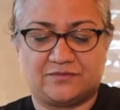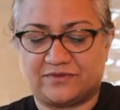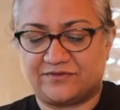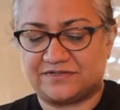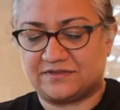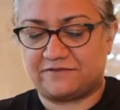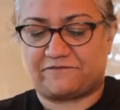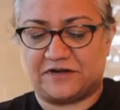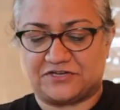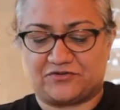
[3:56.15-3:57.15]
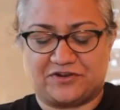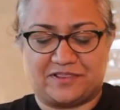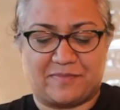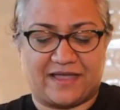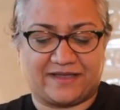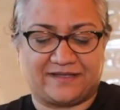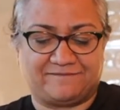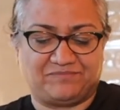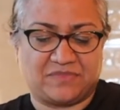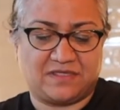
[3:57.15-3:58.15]
whether it's in the front or in the back.
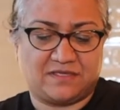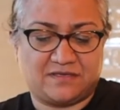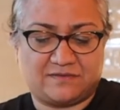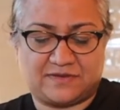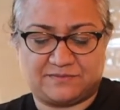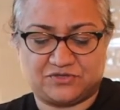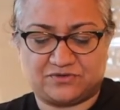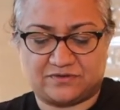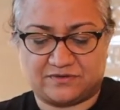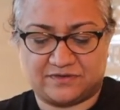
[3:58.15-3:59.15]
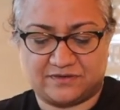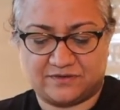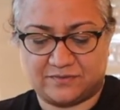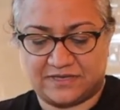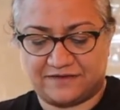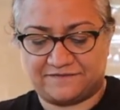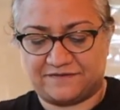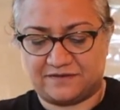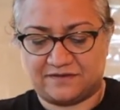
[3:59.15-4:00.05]
But I'm sure we'll have